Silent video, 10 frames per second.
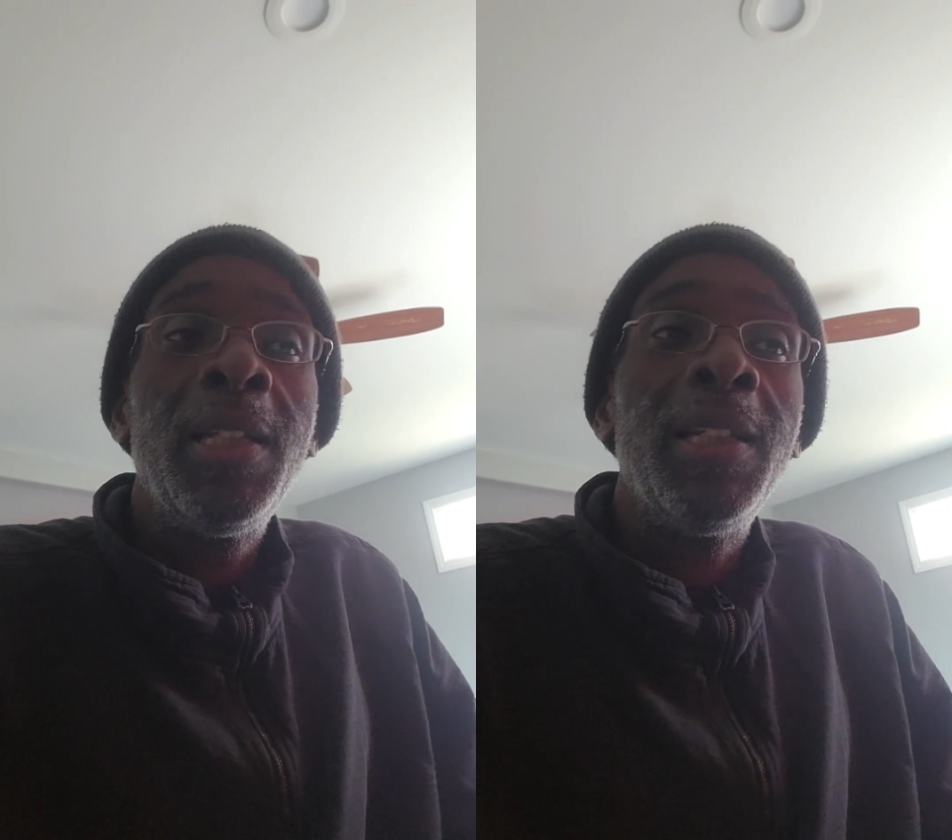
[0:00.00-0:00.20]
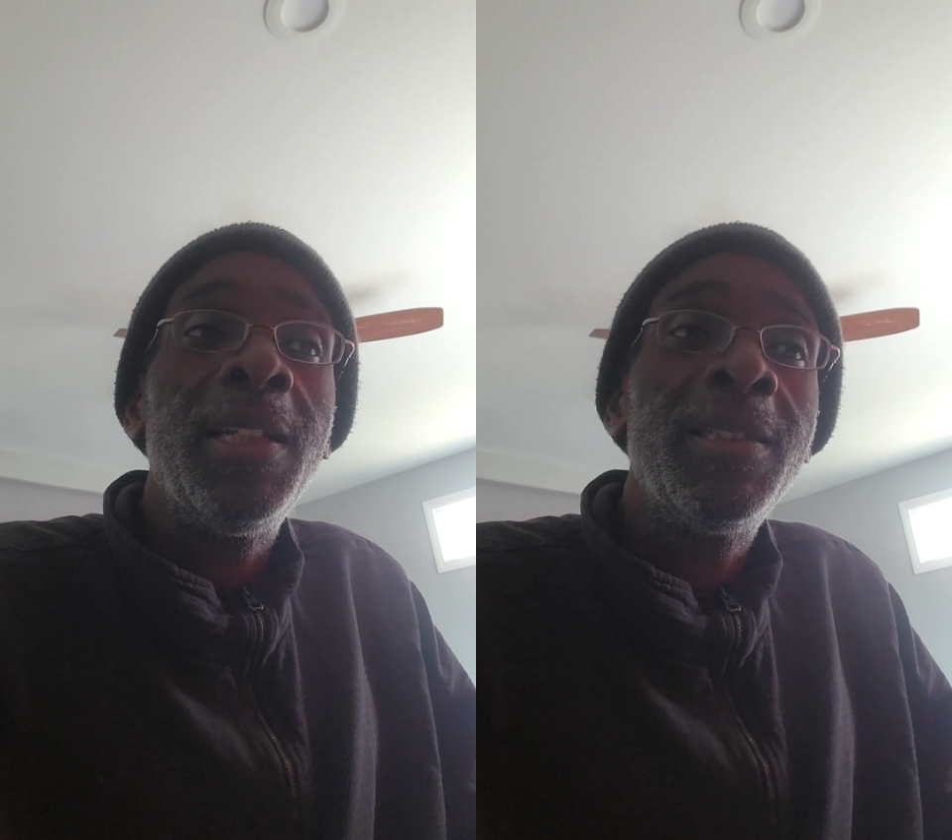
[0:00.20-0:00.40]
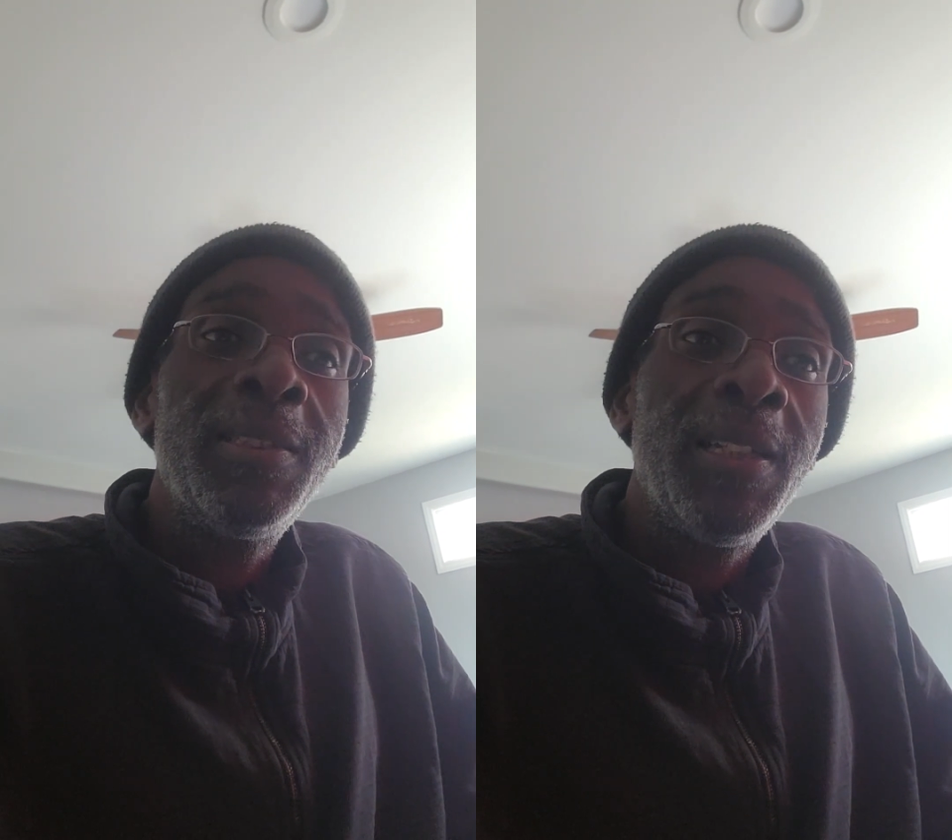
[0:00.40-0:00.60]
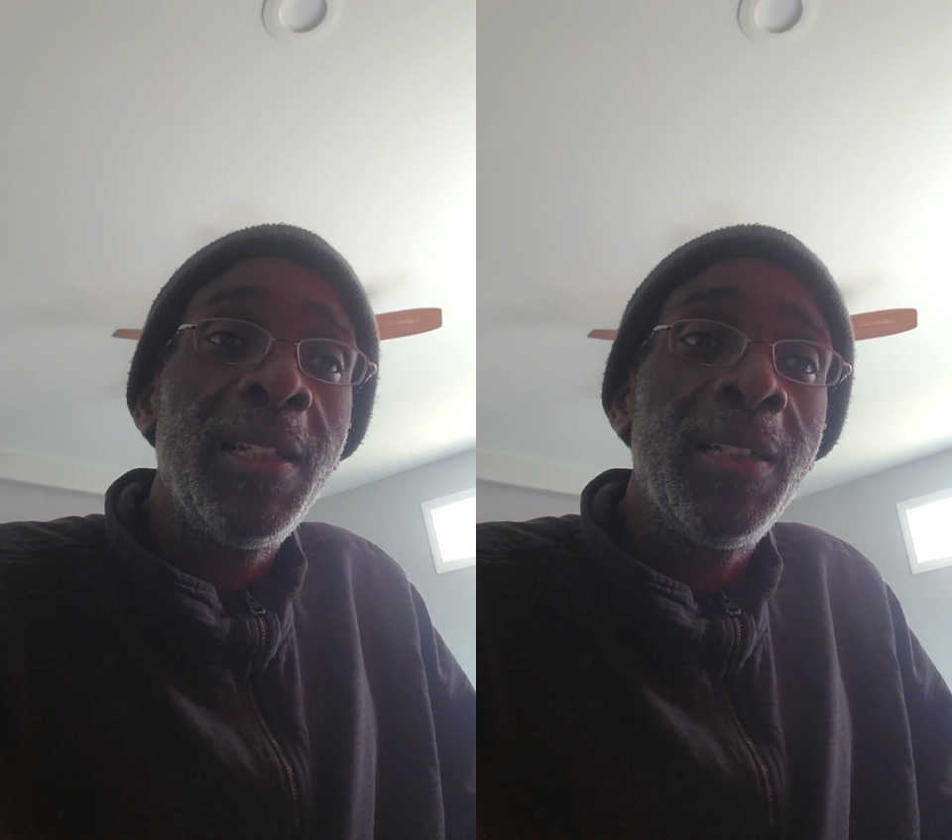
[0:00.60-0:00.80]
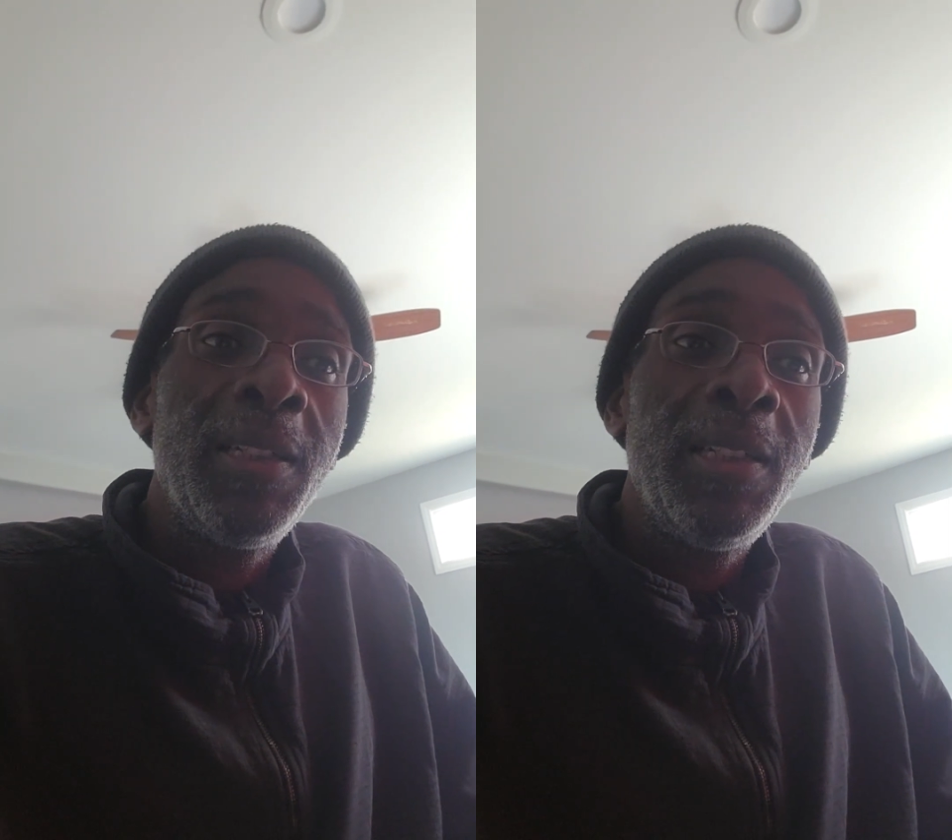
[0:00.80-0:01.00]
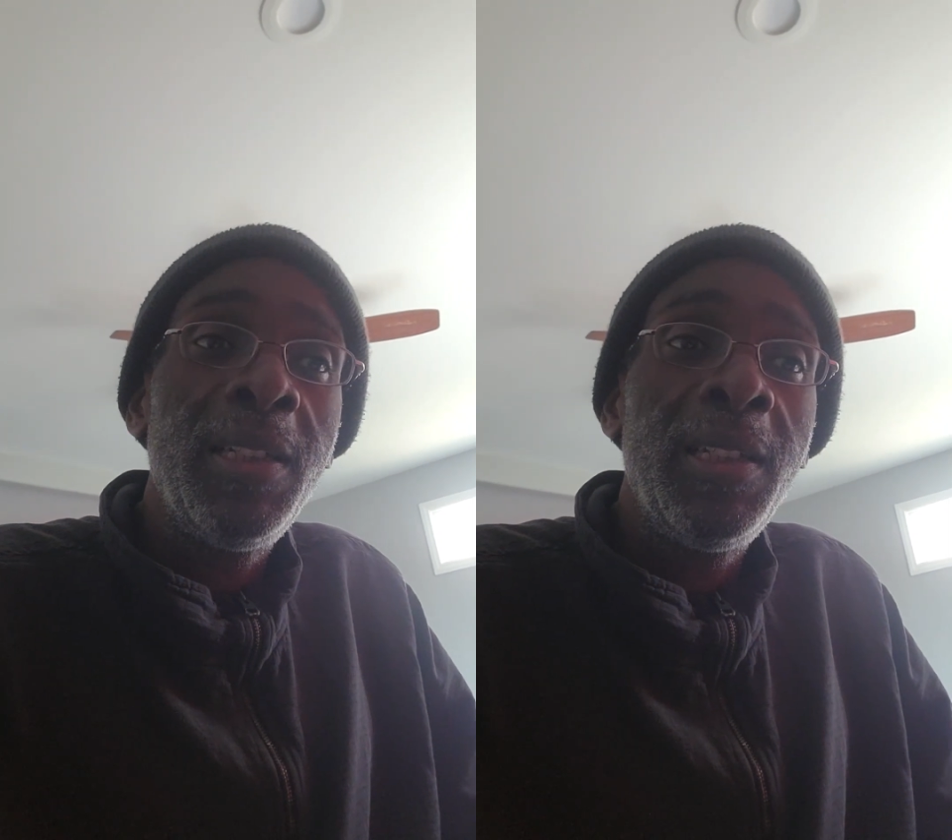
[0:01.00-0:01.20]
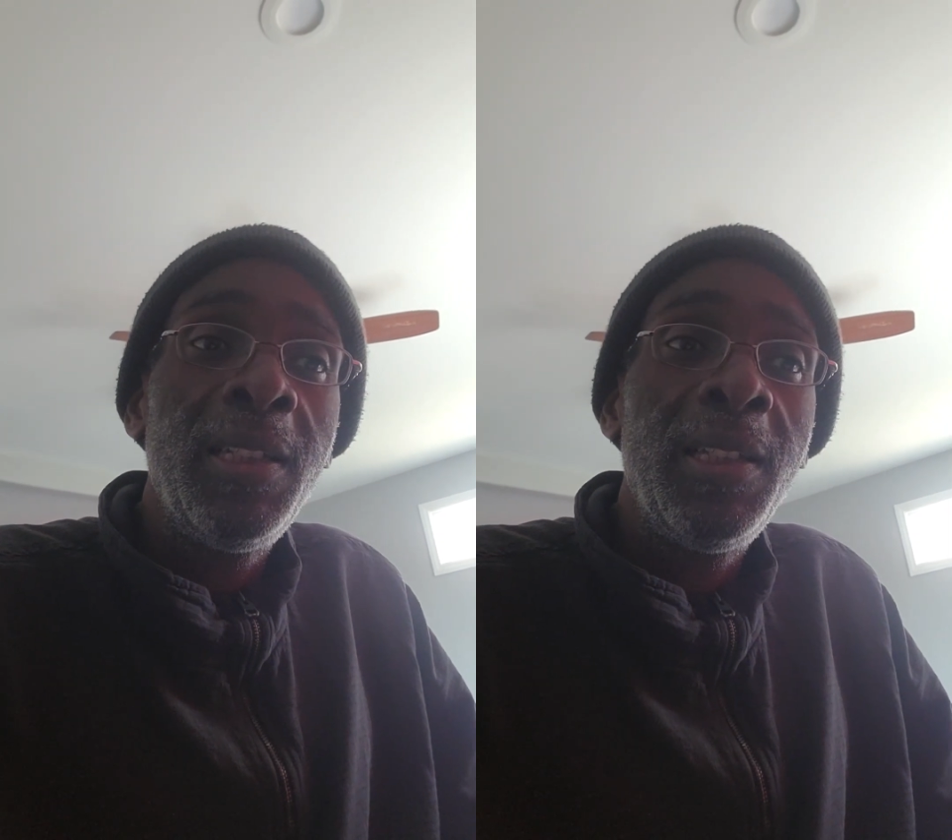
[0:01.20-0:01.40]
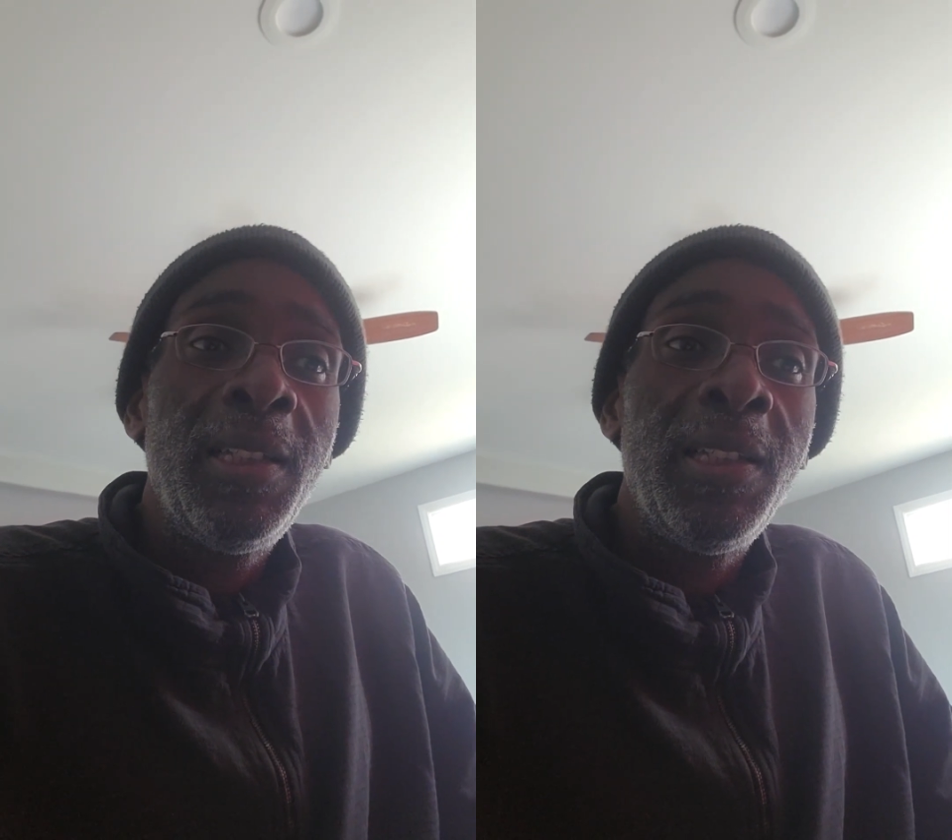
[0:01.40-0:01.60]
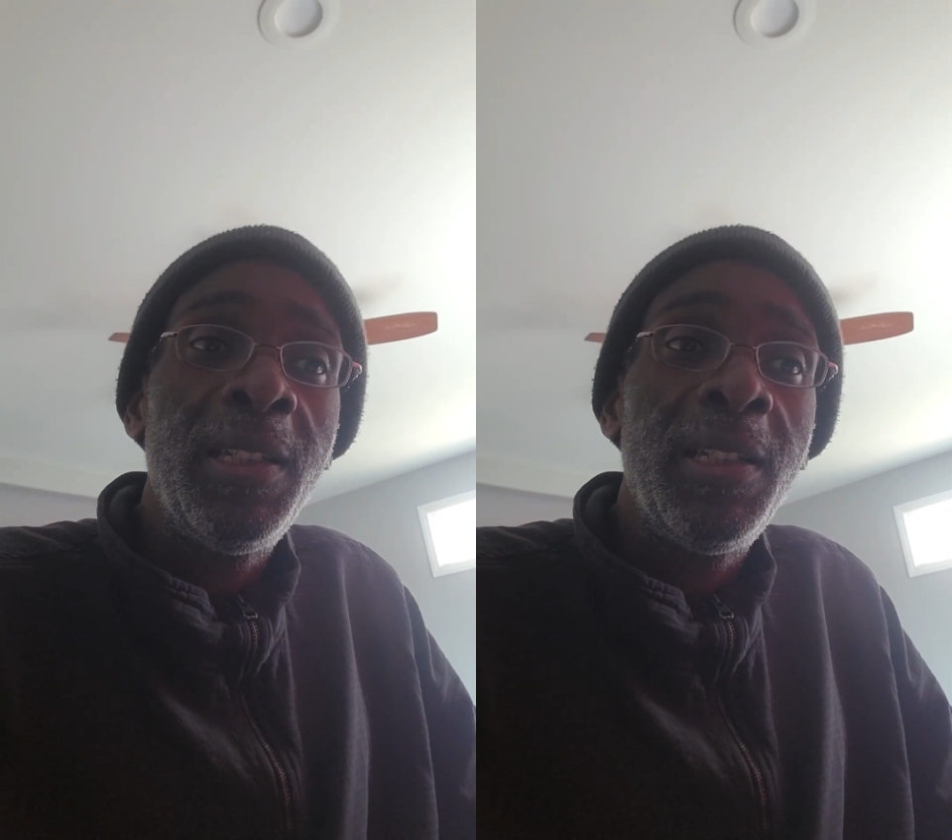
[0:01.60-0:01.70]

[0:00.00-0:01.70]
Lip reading: Instead, he